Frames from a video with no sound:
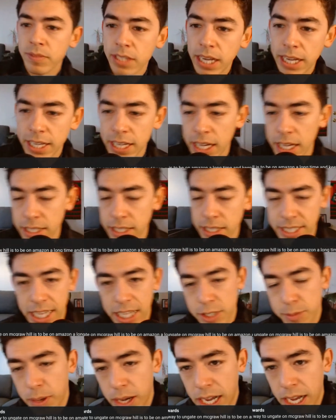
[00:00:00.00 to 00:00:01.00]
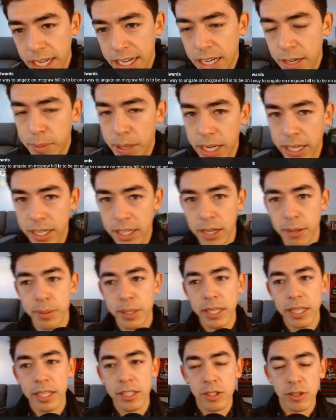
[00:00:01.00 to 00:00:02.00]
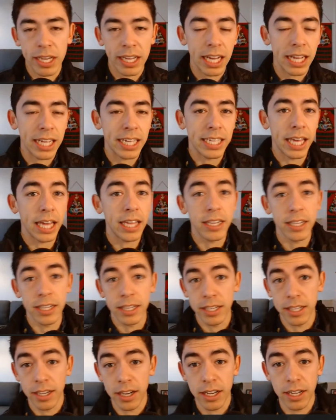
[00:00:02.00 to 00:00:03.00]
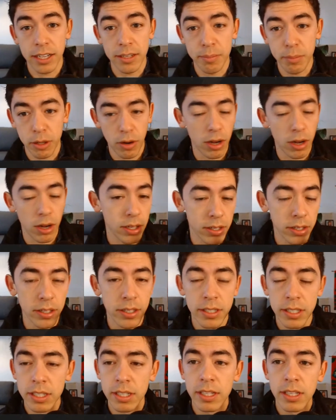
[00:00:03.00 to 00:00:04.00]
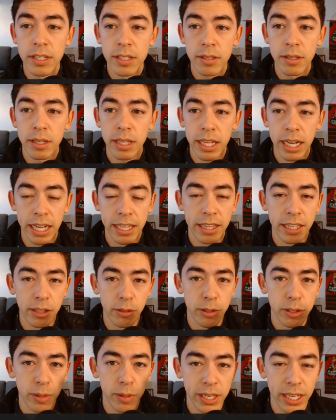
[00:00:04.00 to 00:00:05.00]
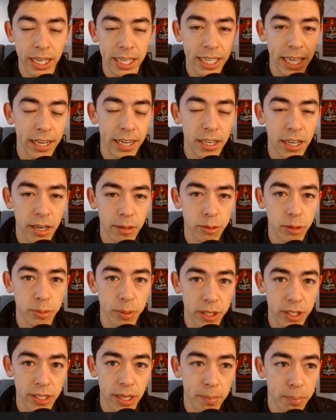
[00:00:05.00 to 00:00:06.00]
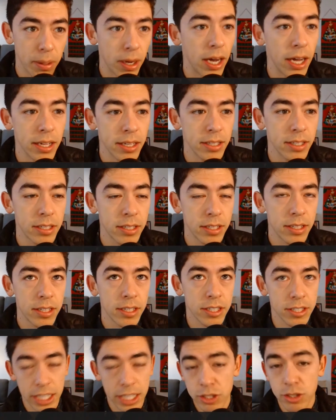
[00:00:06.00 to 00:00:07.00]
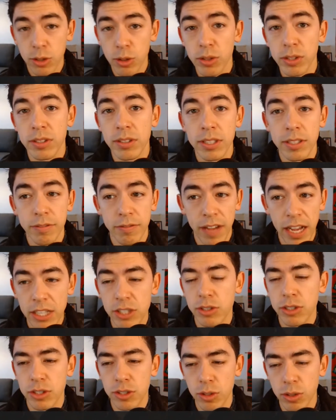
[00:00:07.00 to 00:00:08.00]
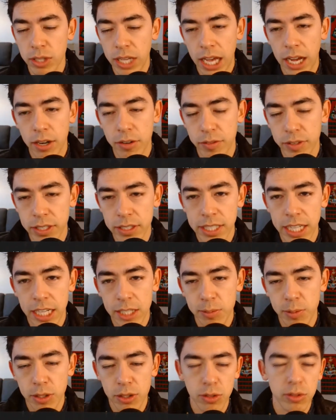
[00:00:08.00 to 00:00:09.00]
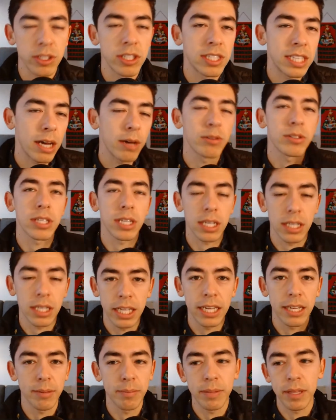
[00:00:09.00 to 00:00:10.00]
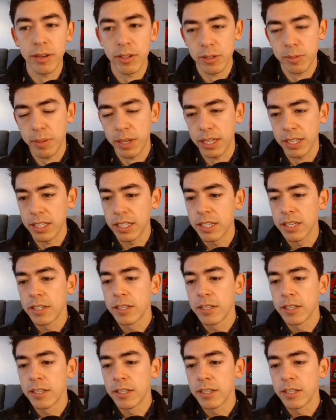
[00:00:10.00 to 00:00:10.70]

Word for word: I got test buyed out by a company. And so I got gated on McGraw Hill. And I think the reason why I got gated on it was because I bought, because I sold, factually sold counterfeit textbooks, or at least that was the claim that was made.